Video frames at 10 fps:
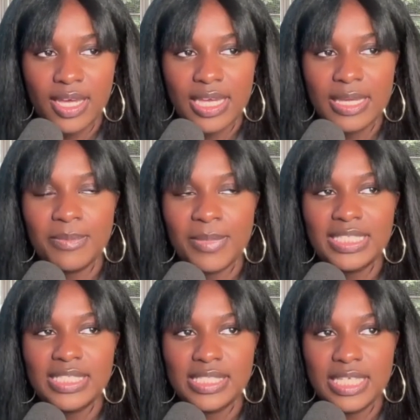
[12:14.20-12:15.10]
it
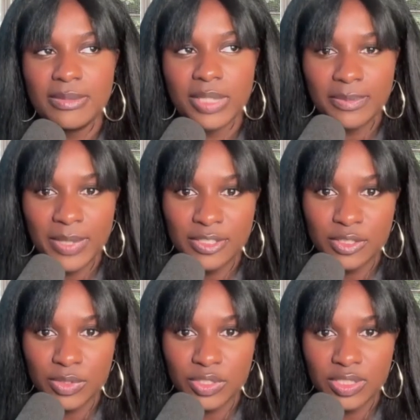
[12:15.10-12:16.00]
might seem like my
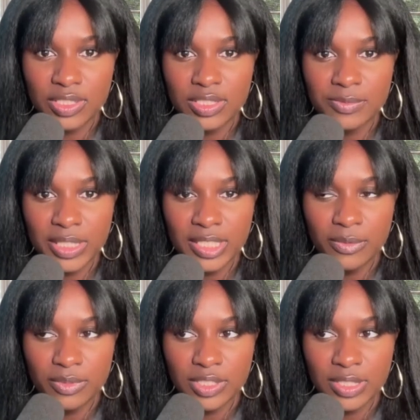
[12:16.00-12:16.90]
intuition is
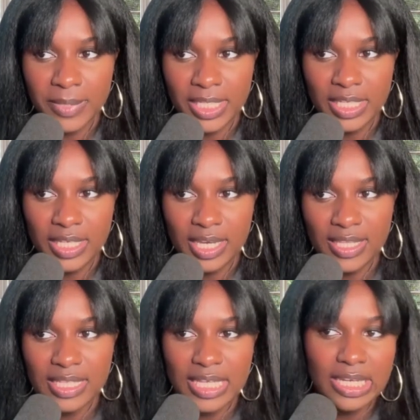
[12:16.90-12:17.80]
speaking to me,
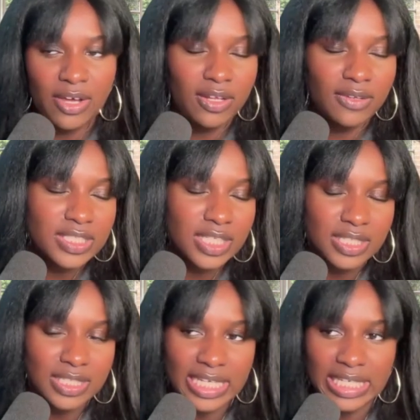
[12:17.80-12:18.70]
and then all of a
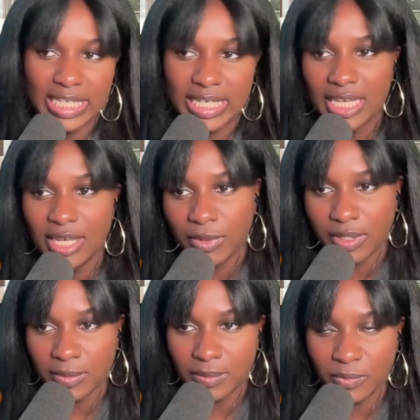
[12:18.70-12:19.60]
sudden I get hit
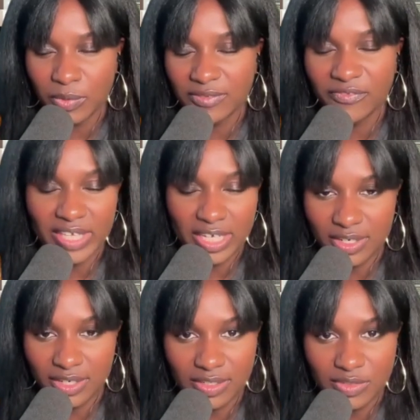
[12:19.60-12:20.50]
with
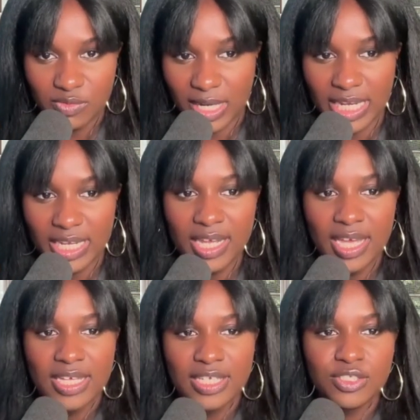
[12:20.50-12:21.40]
fear, right?
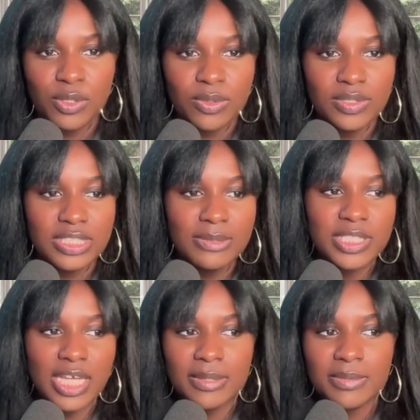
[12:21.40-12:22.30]
Mm-hmm. So
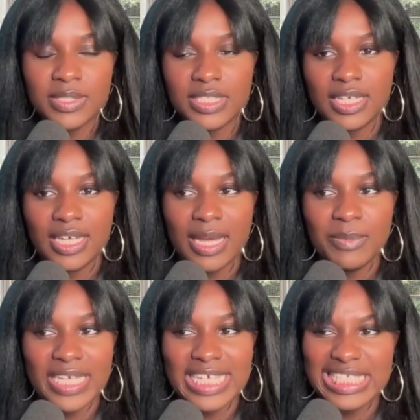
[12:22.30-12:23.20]
sometimes I'm
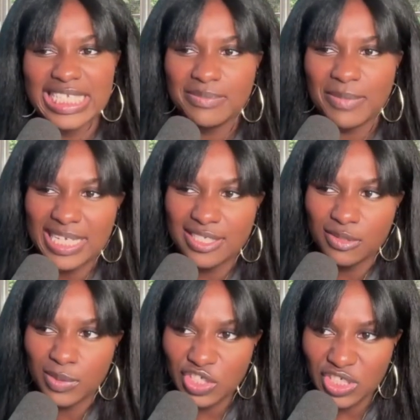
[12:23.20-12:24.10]
like, is this my
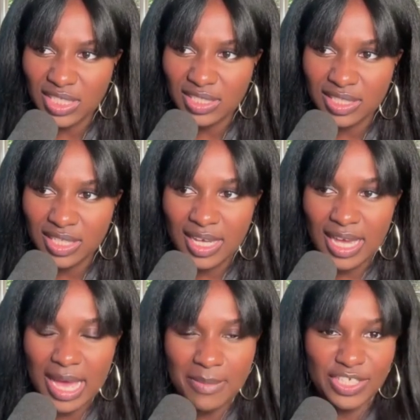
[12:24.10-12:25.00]
intuition?
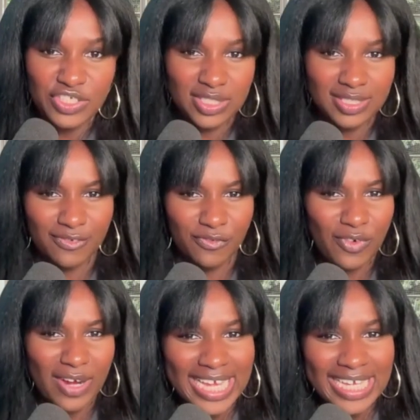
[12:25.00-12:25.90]
Am I just
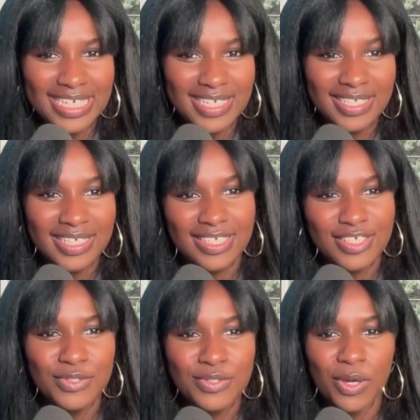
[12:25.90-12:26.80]
afraid?
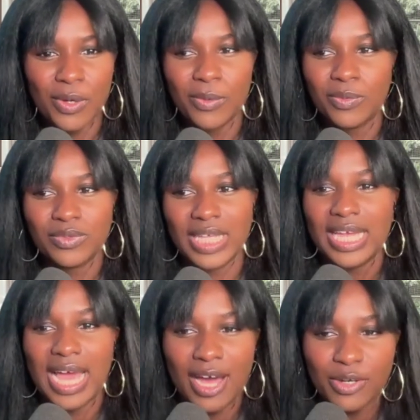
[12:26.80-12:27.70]
You know,
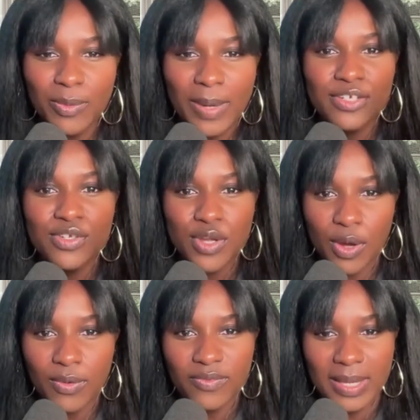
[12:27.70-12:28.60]
like, how do I
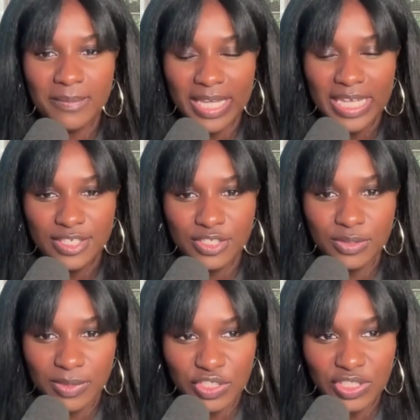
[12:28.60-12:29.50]
know that my
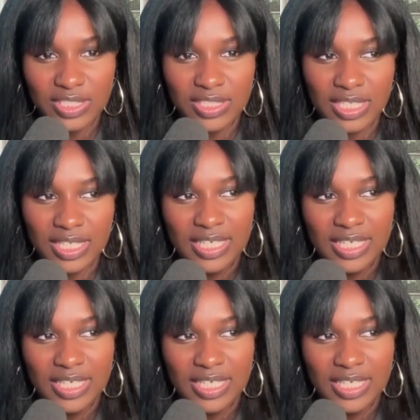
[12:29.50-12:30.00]
intuition